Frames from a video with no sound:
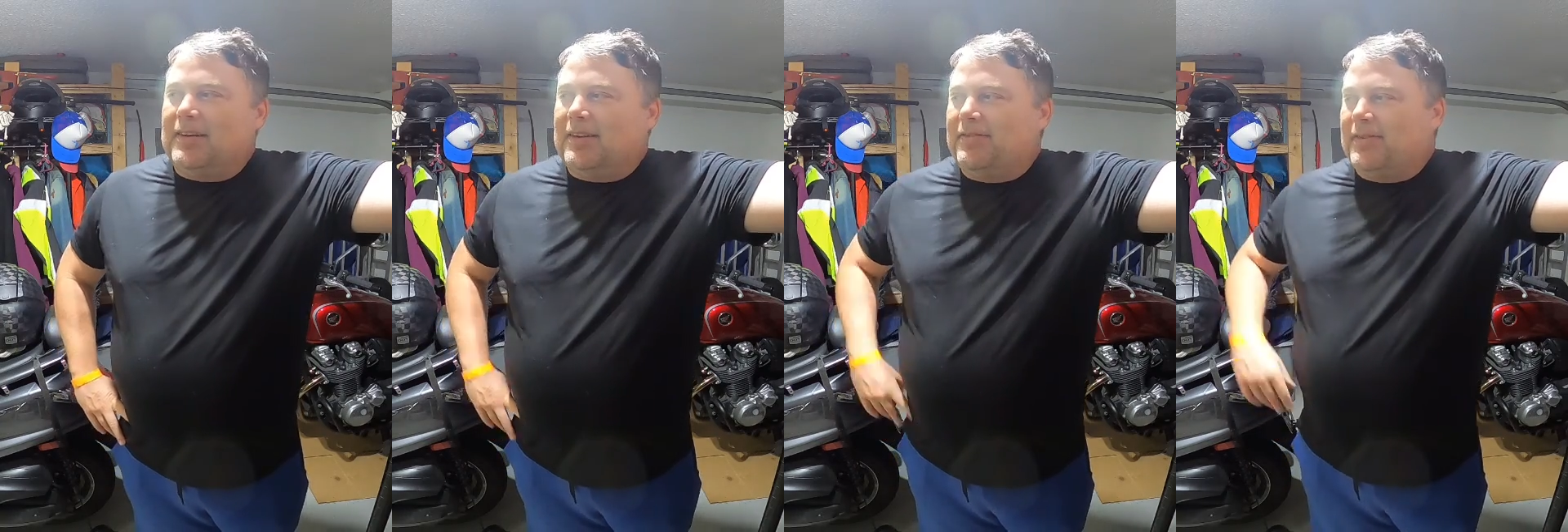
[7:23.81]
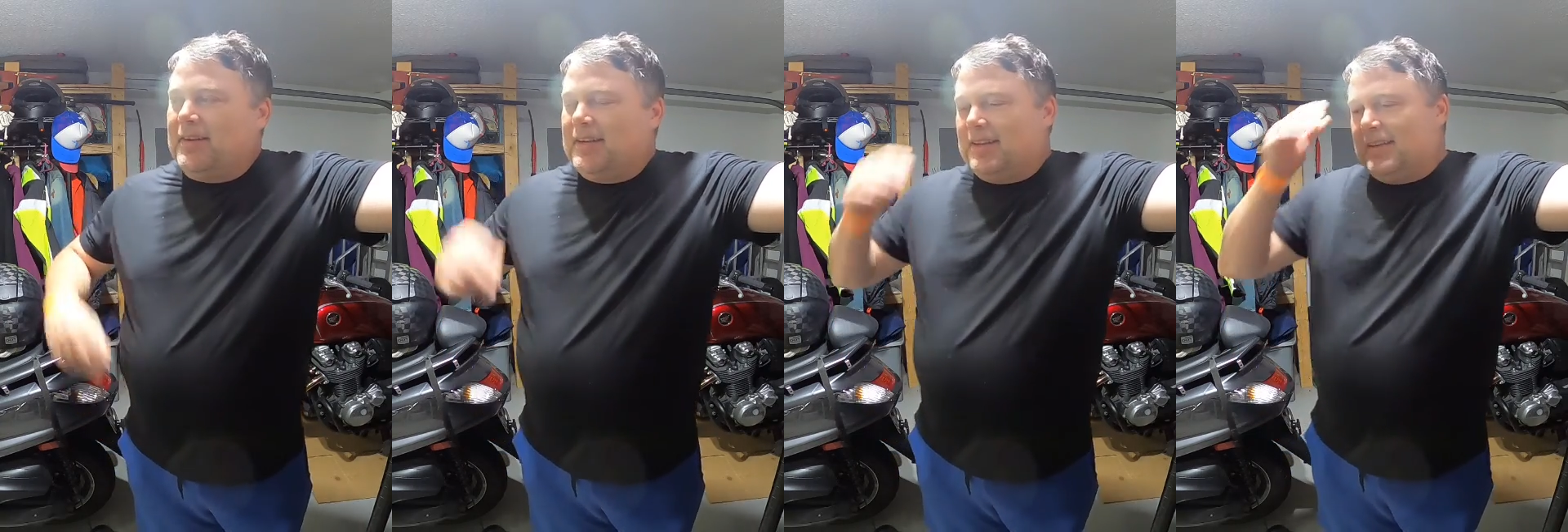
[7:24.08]
I
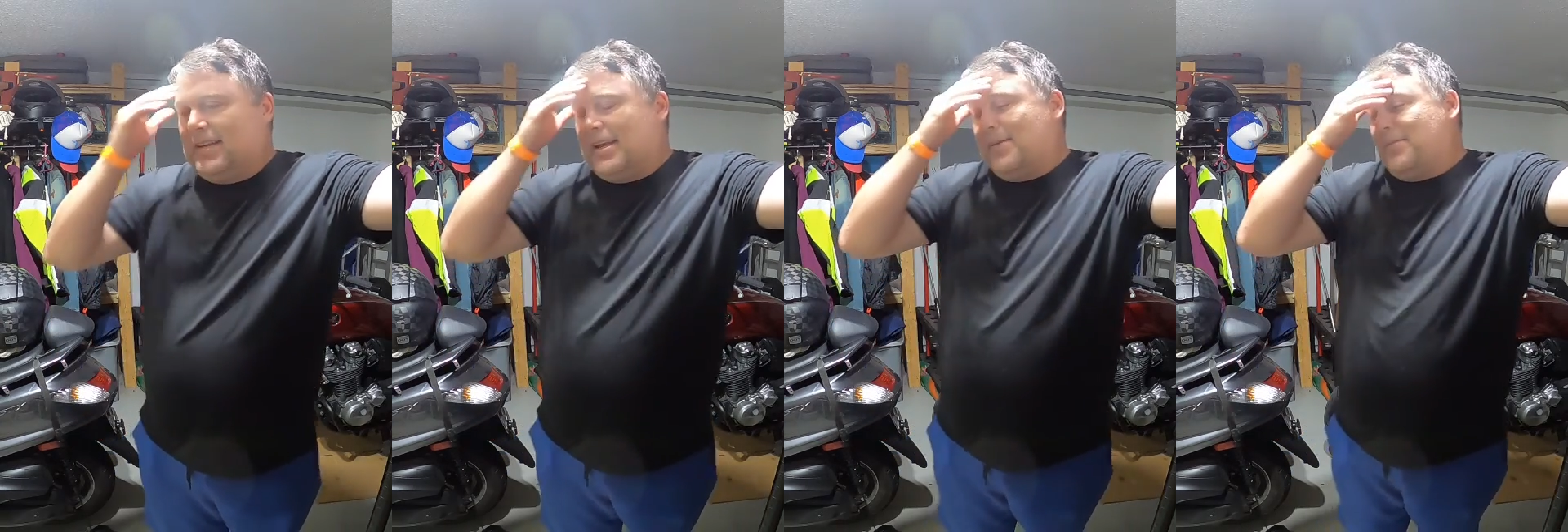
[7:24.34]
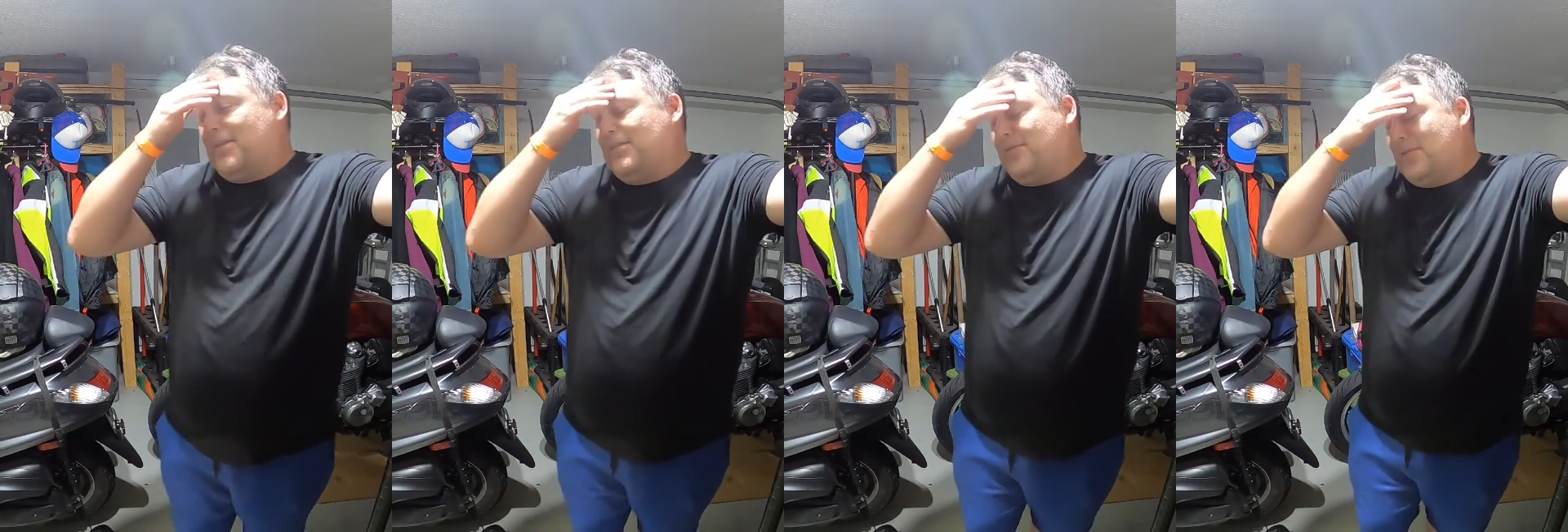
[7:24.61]
forget
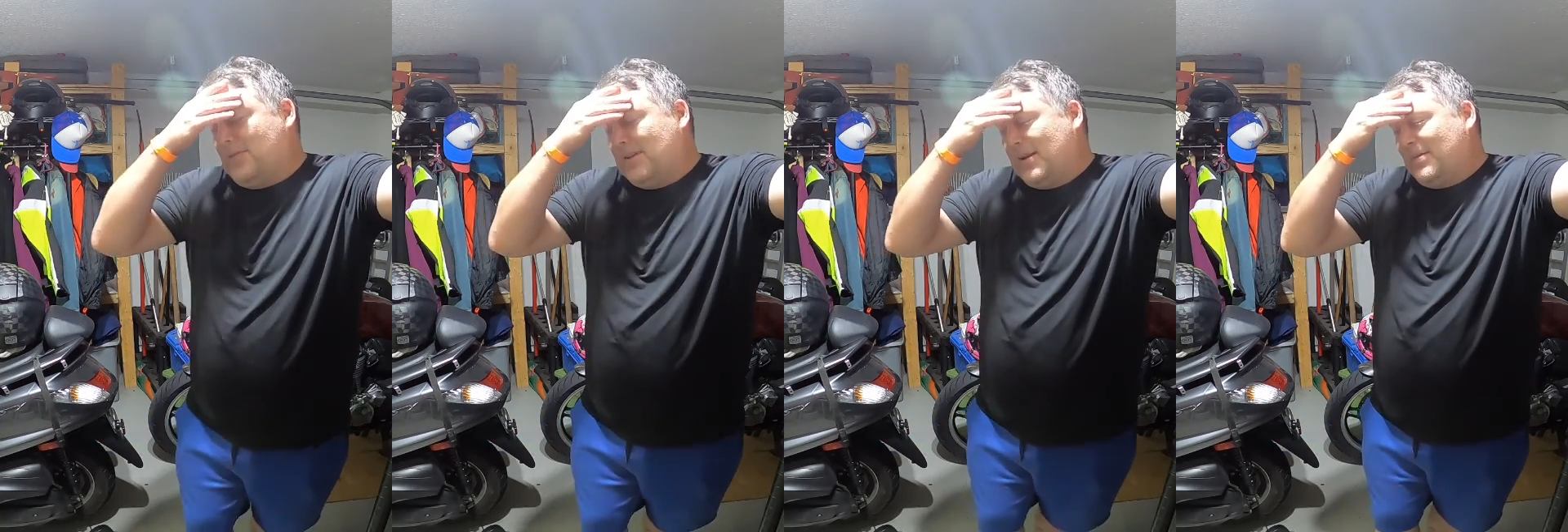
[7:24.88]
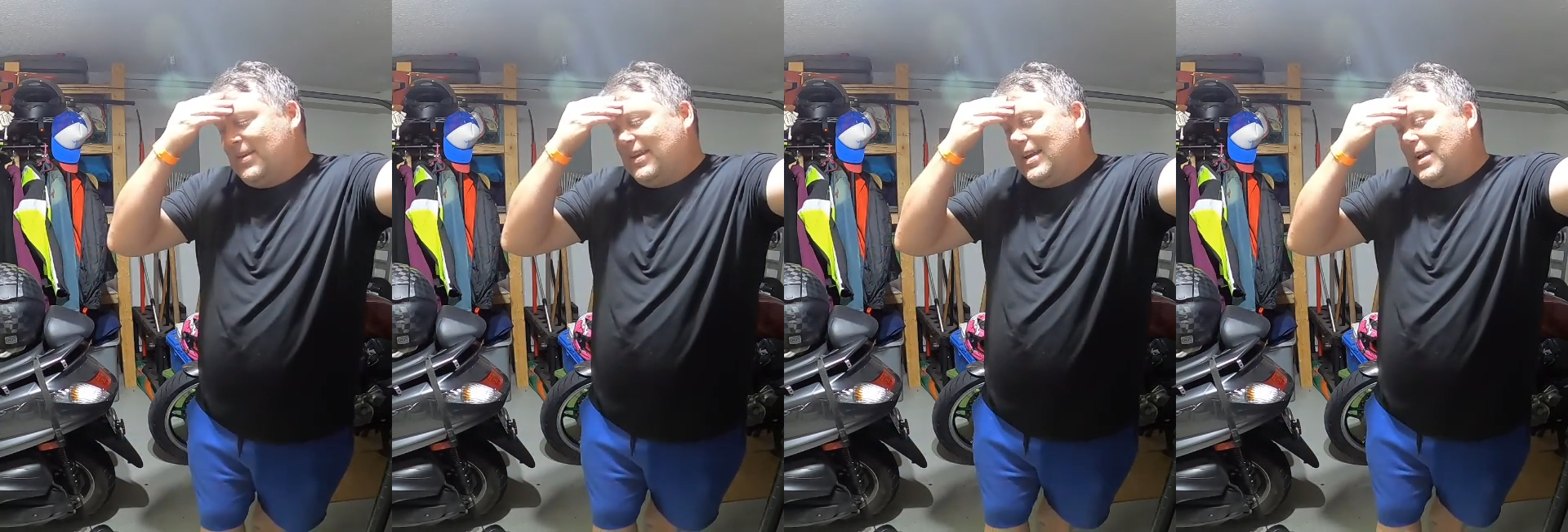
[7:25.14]
the full
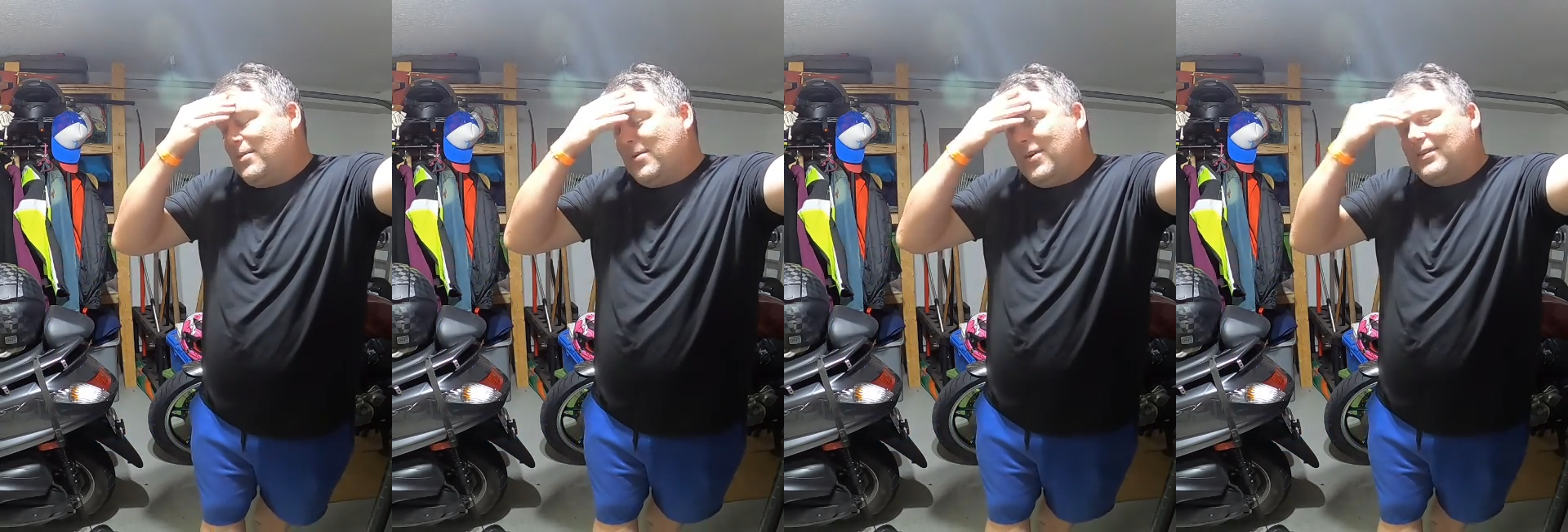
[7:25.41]
name of the camera.